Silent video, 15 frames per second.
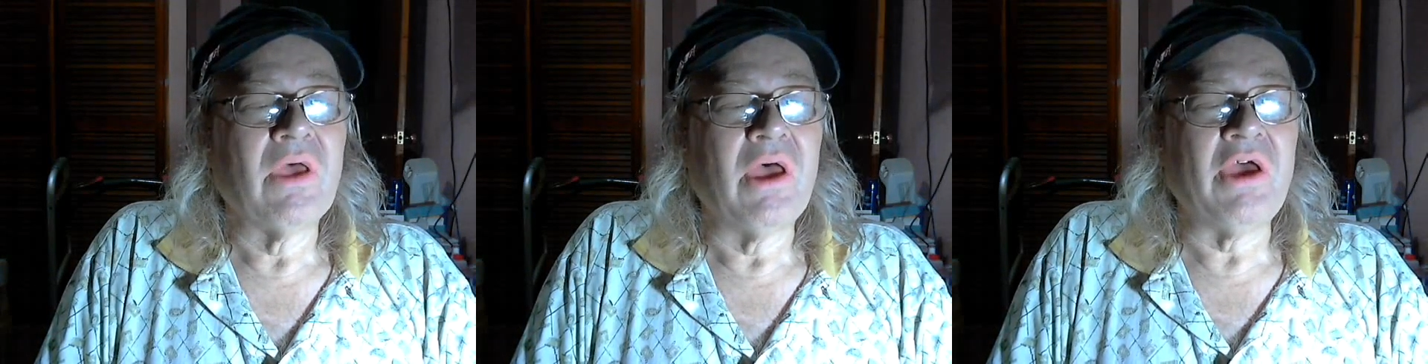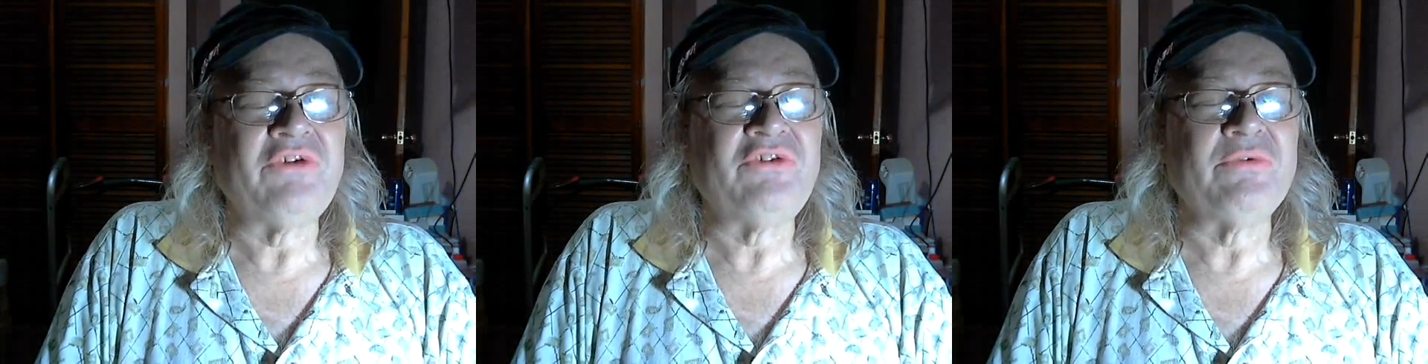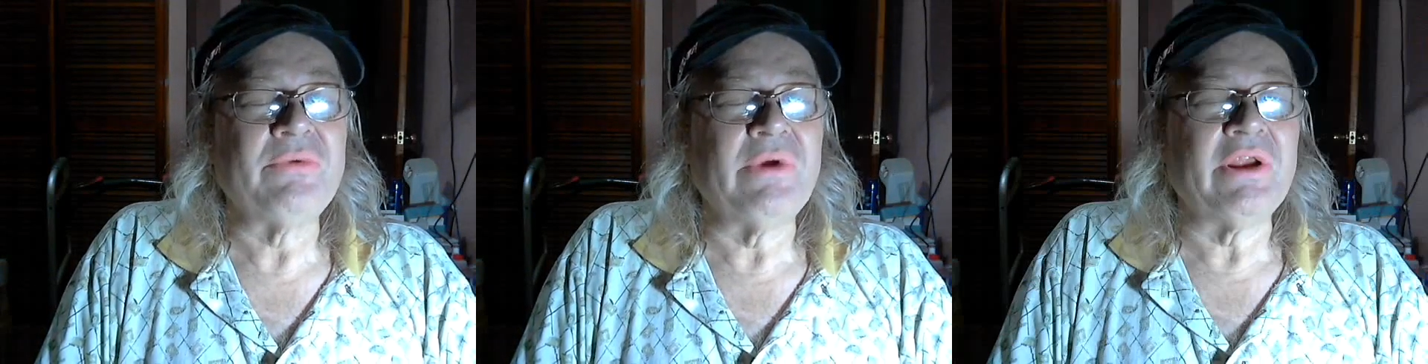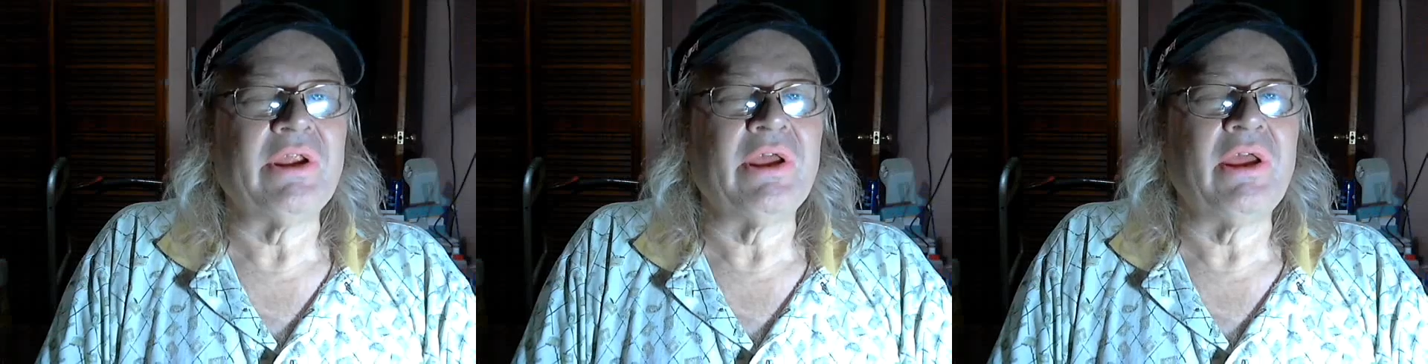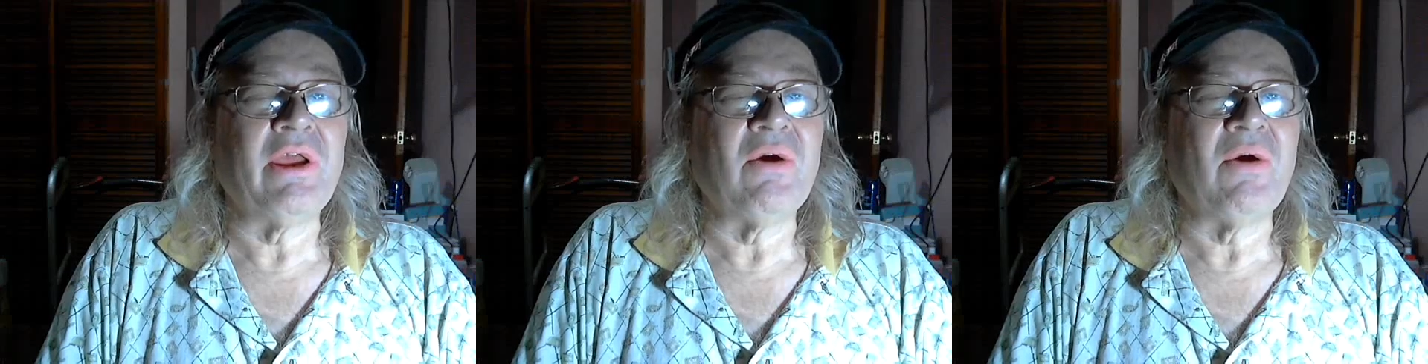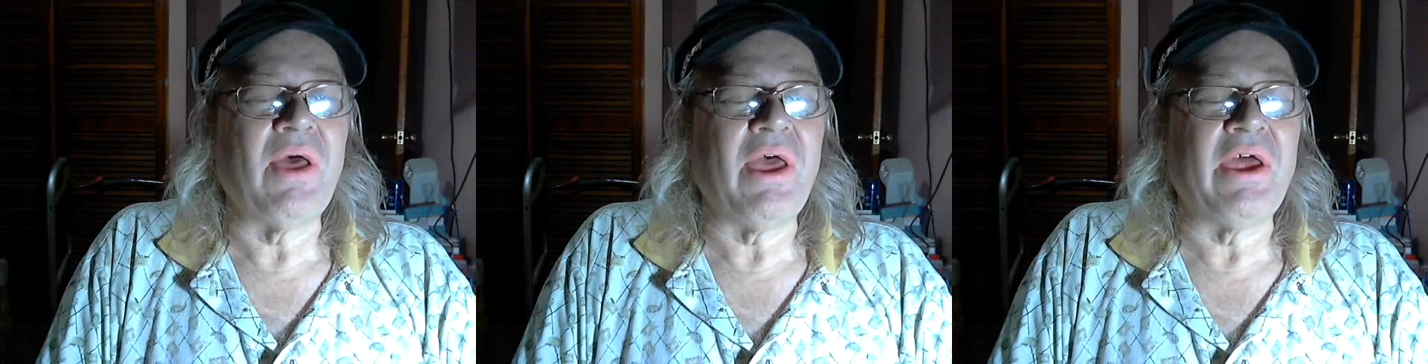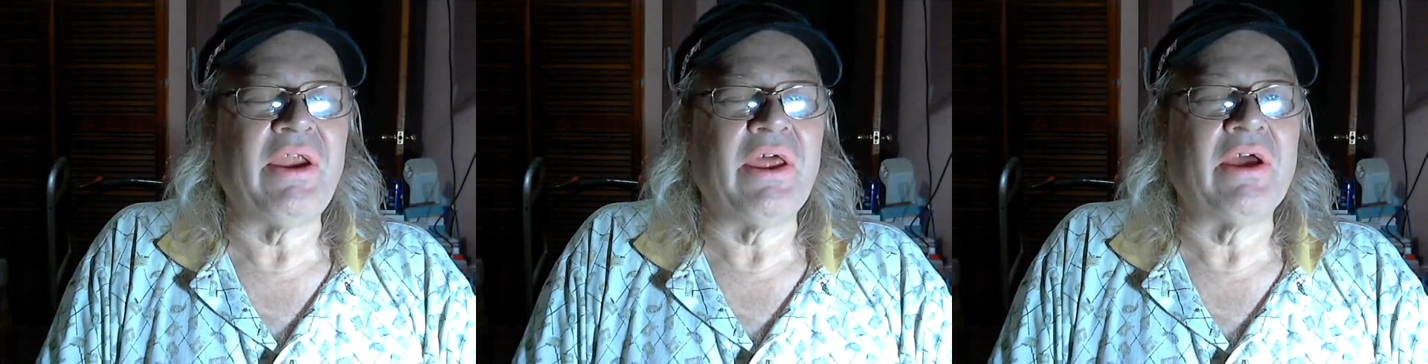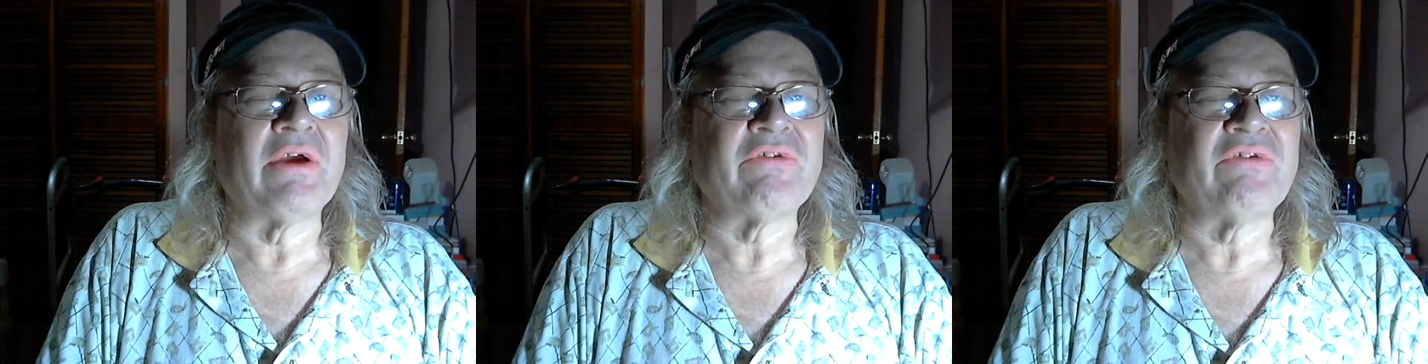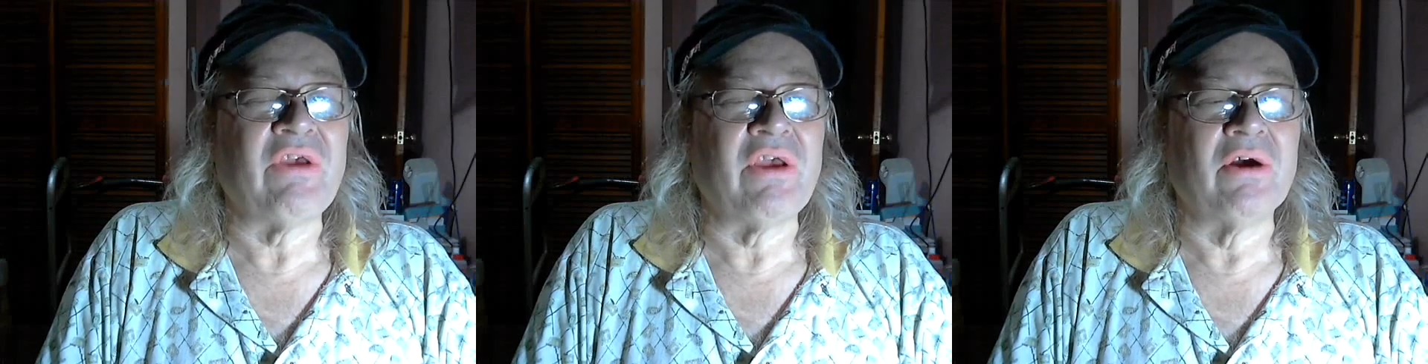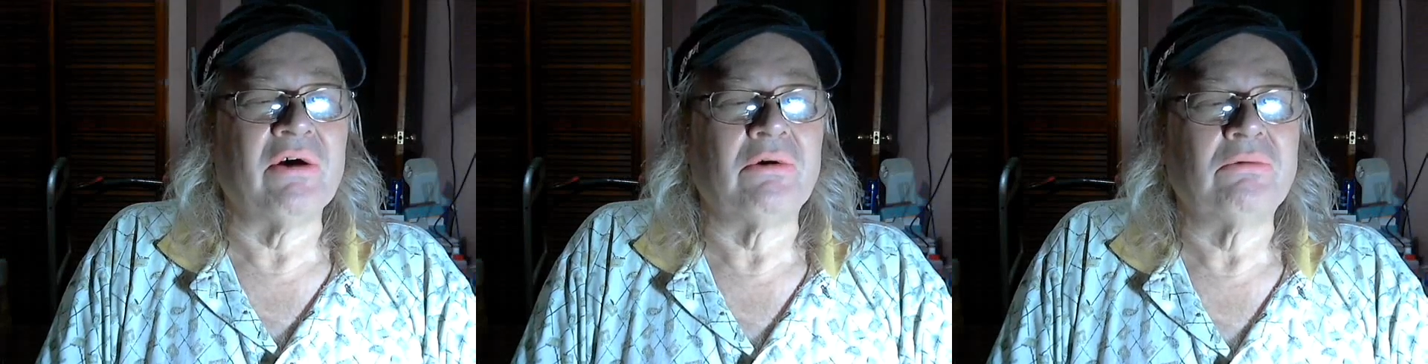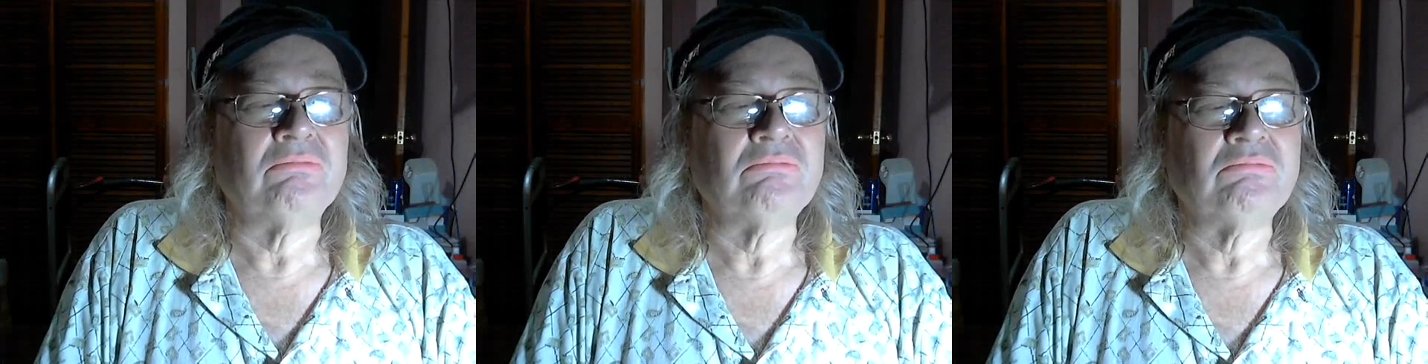as you inhale and exhale.